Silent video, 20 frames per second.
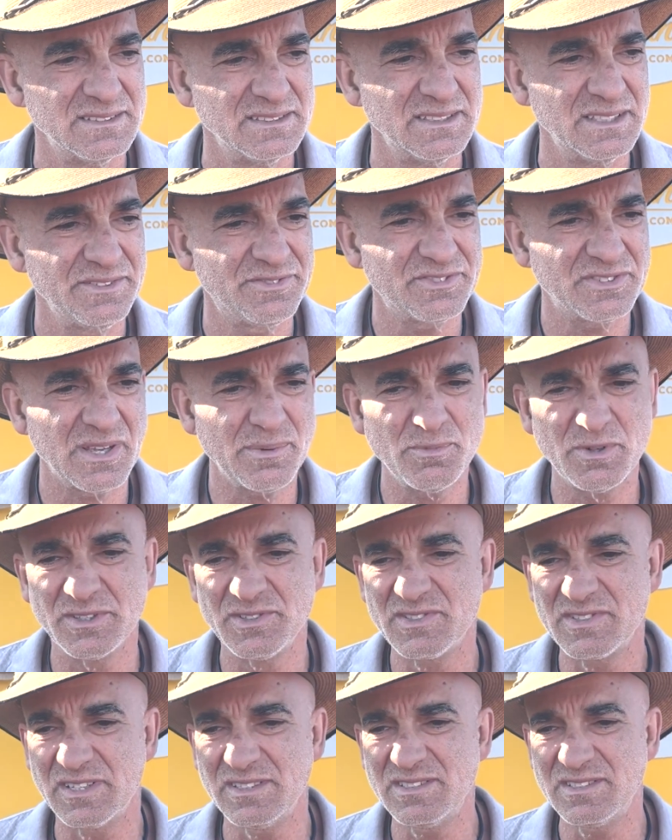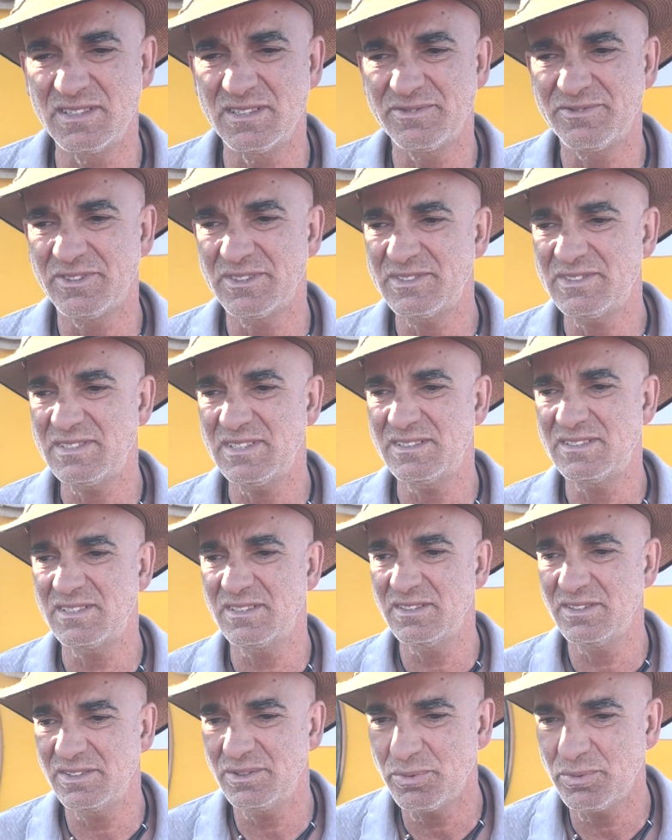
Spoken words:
if someone said to you, if I'd said to you, look,